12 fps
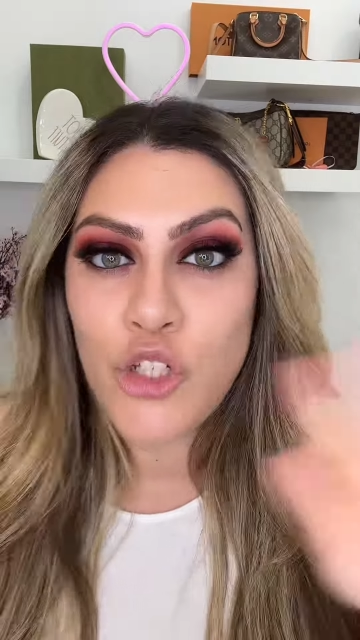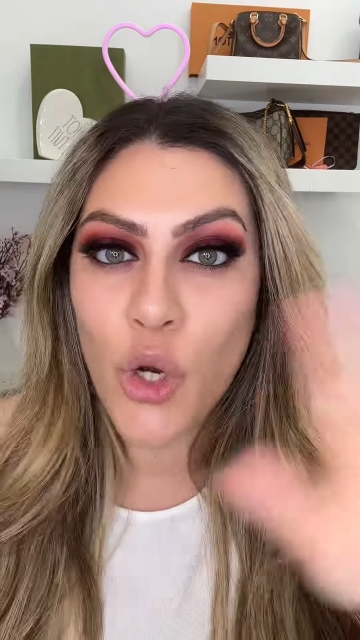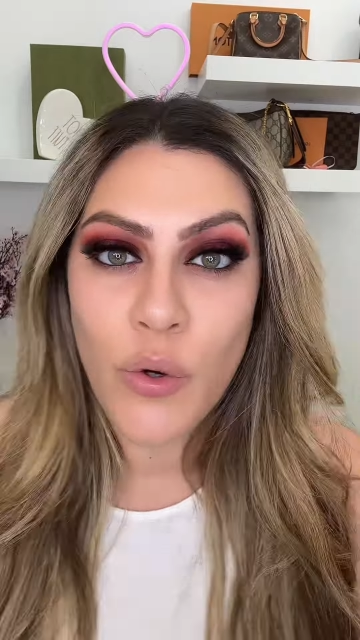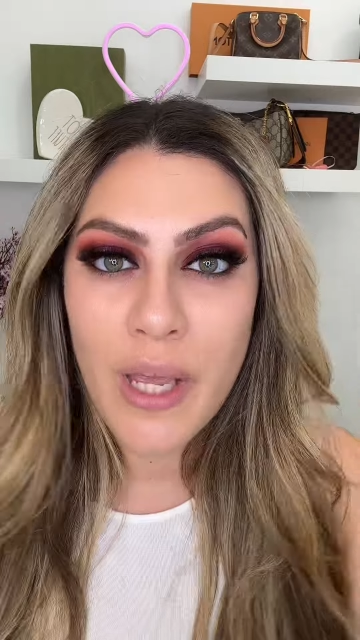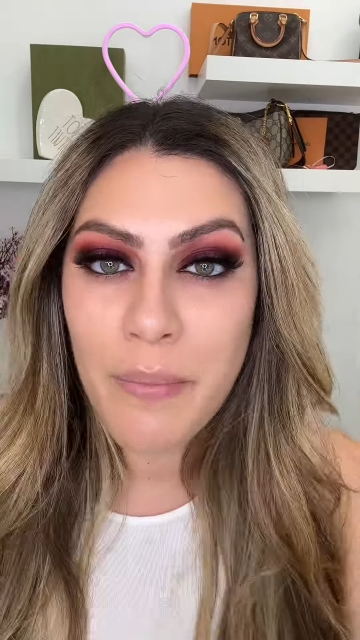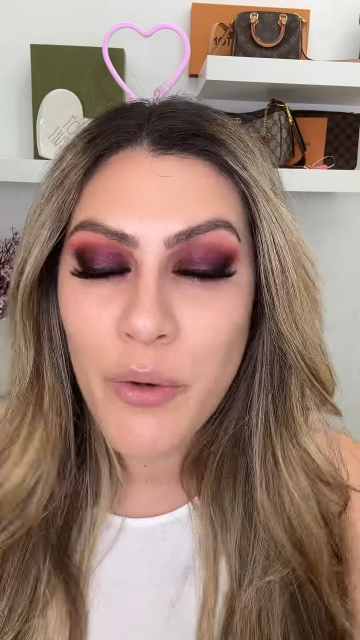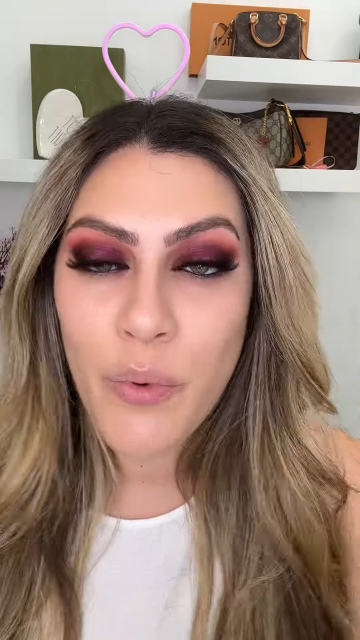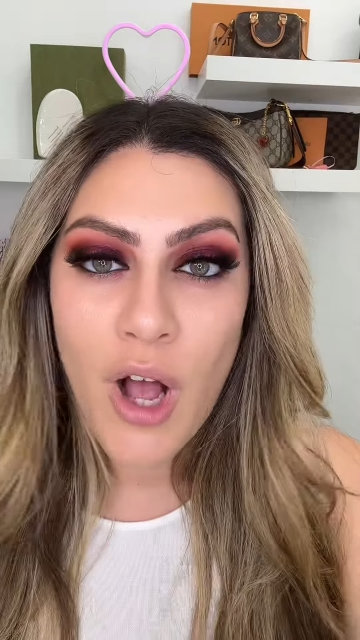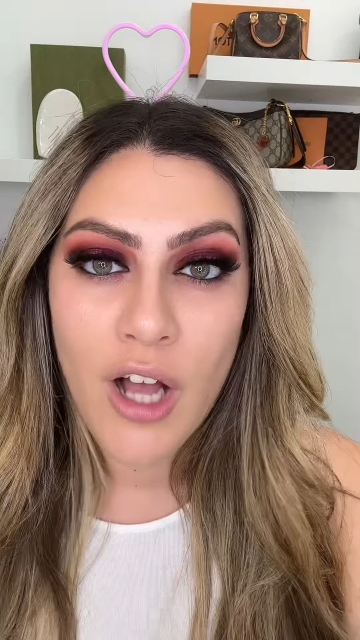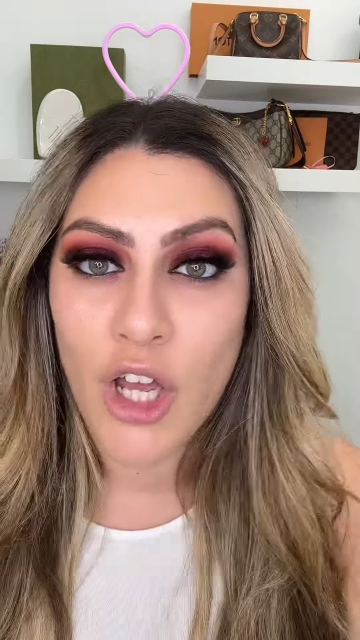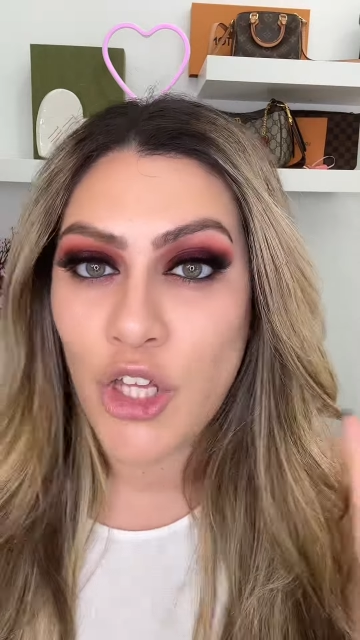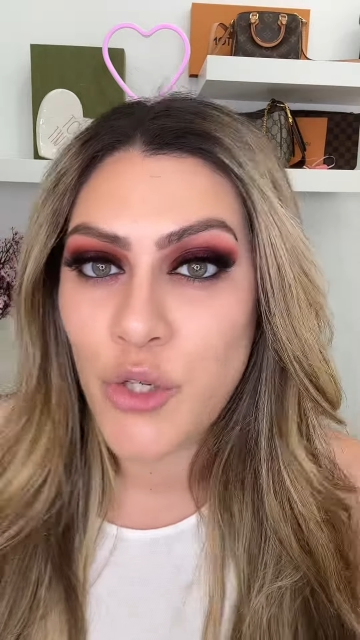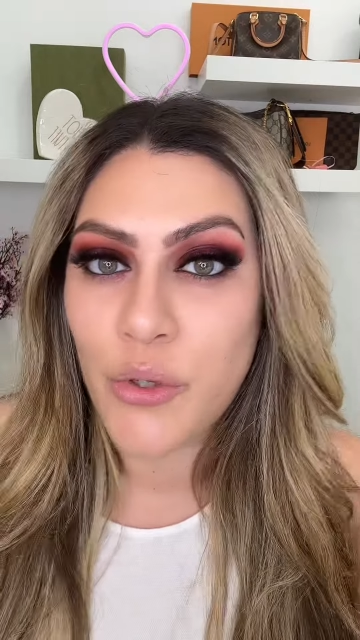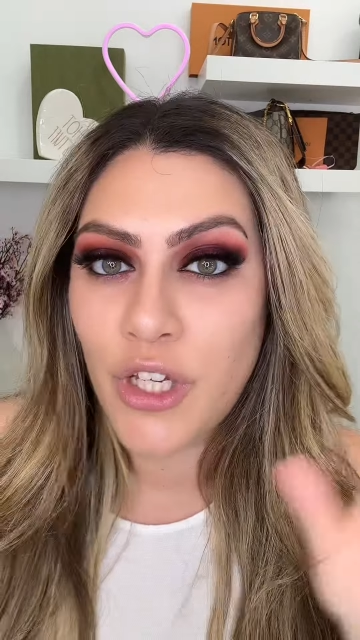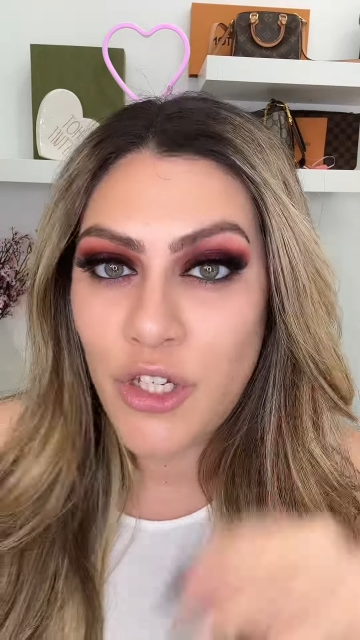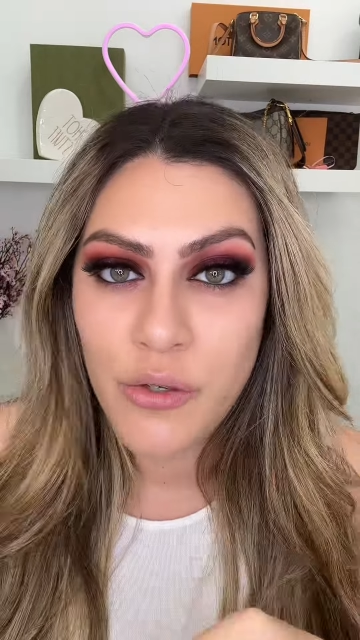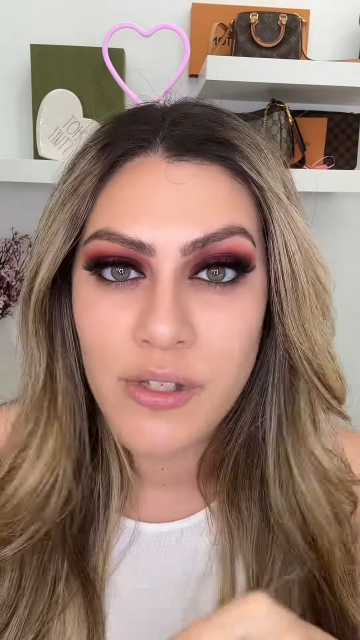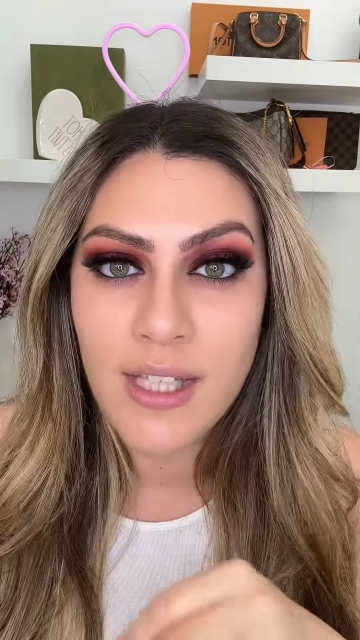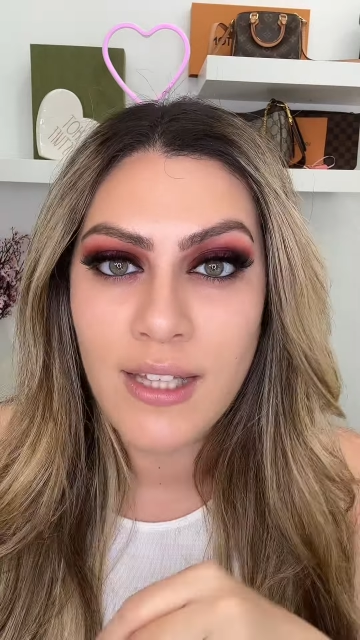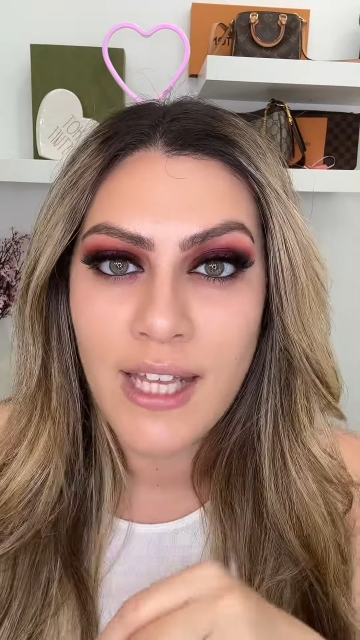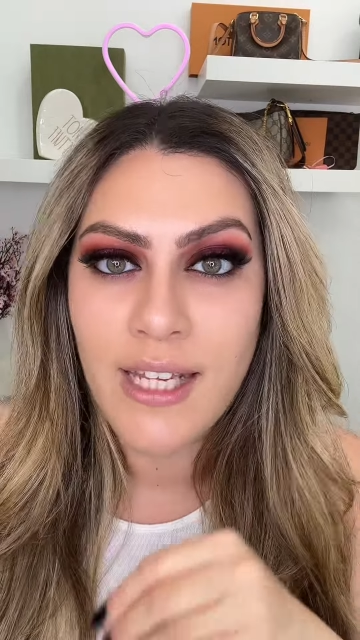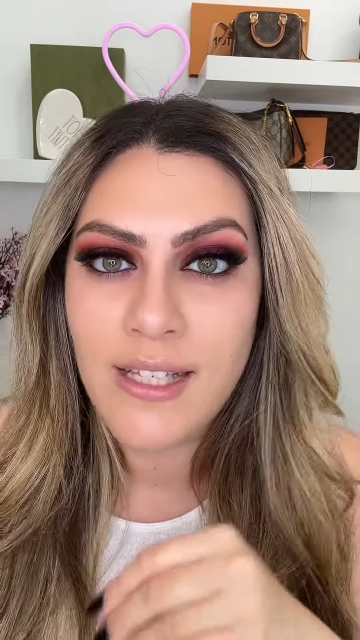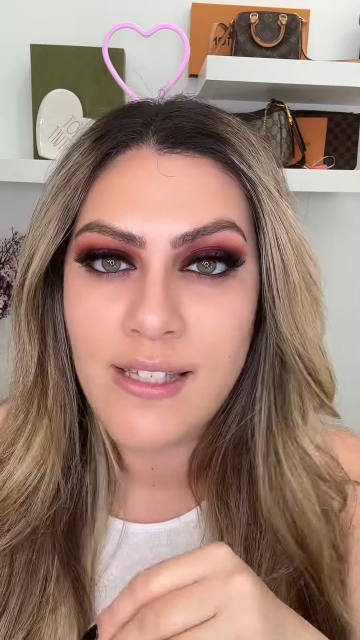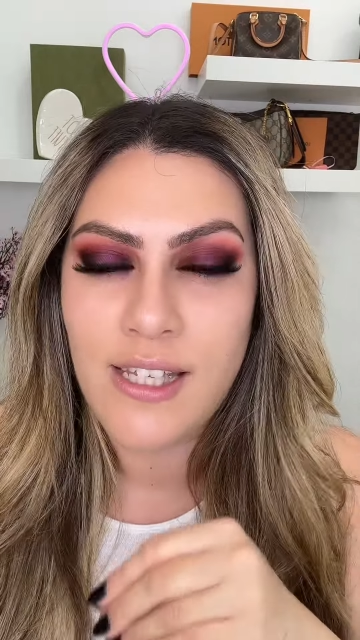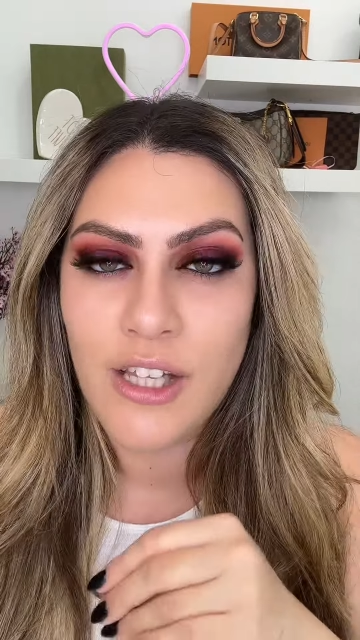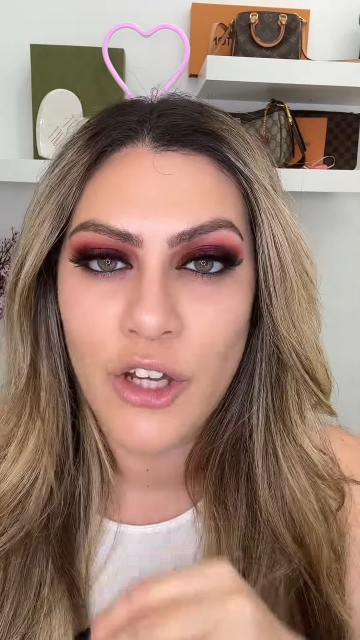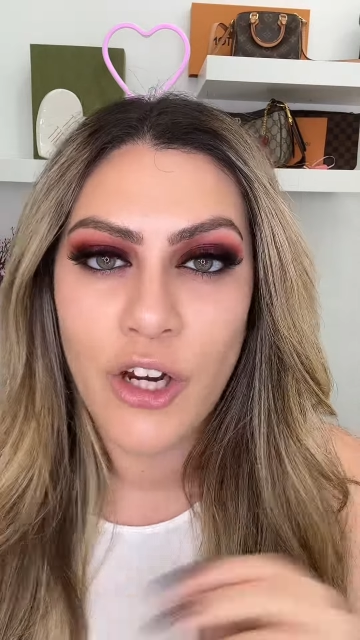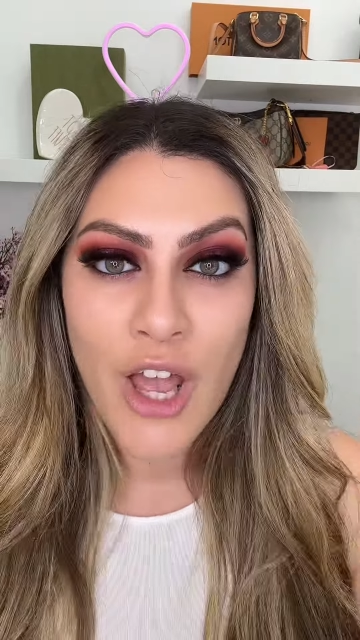Don't get me wrong, you can use the light concealer.